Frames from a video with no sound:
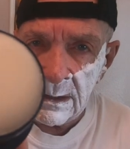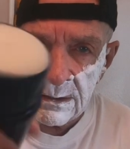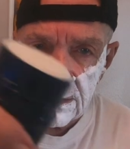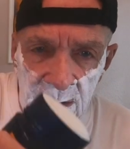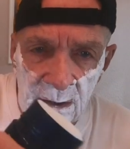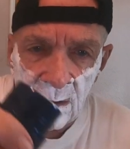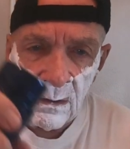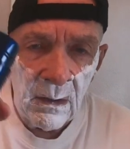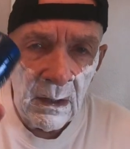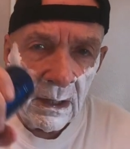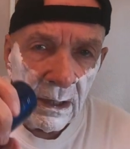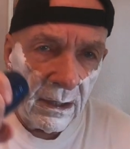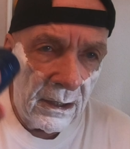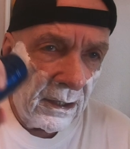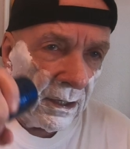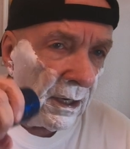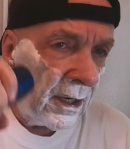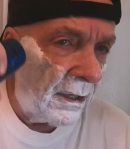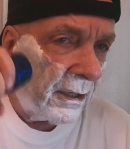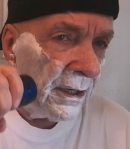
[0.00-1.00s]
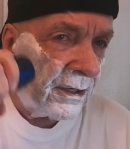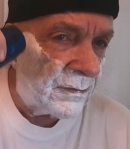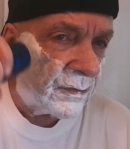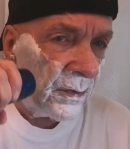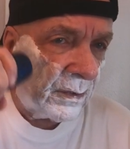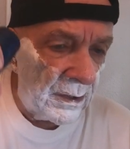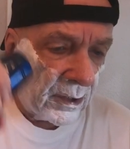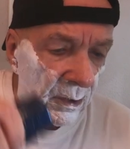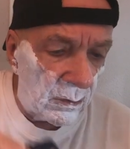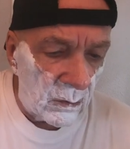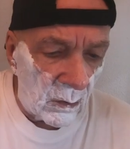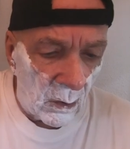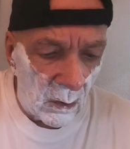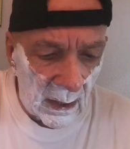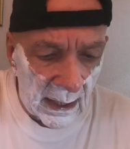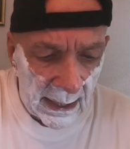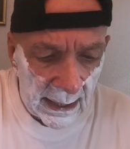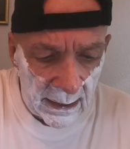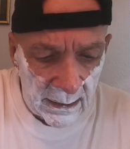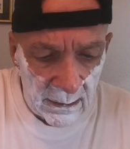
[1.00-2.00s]
this here. In this one, you roll
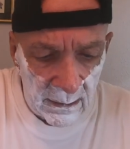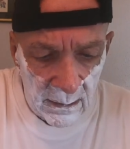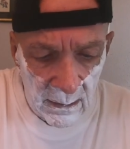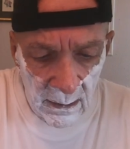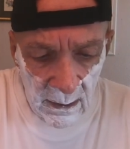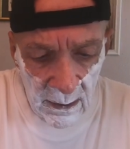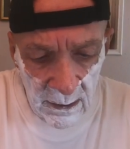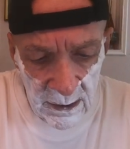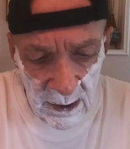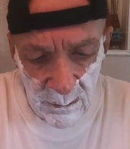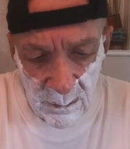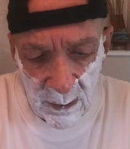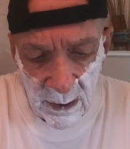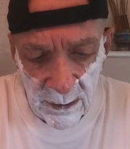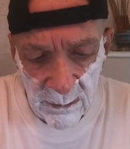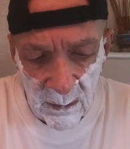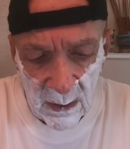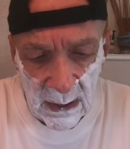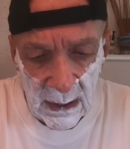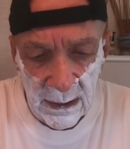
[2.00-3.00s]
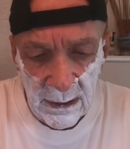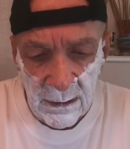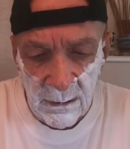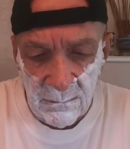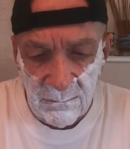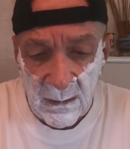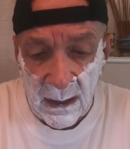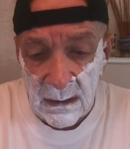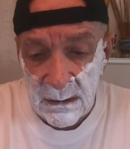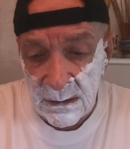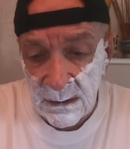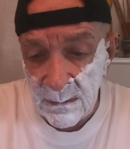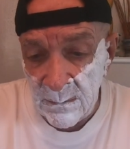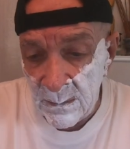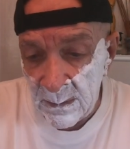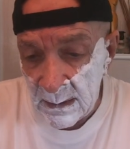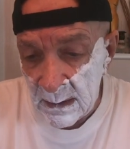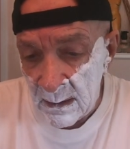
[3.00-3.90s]
on just put it directly in your face.